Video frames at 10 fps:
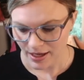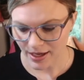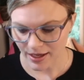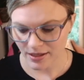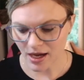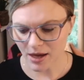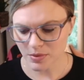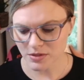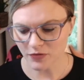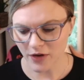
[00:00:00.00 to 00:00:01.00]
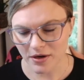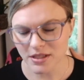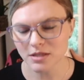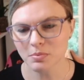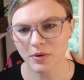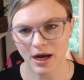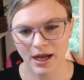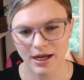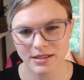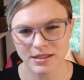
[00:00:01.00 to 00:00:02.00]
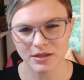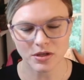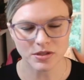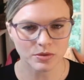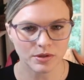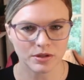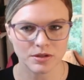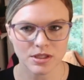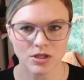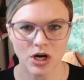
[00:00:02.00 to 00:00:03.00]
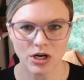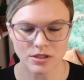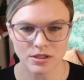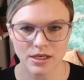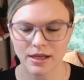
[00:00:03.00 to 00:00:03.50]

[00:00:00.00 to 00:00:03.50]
And I was very surprised and also a little disheartened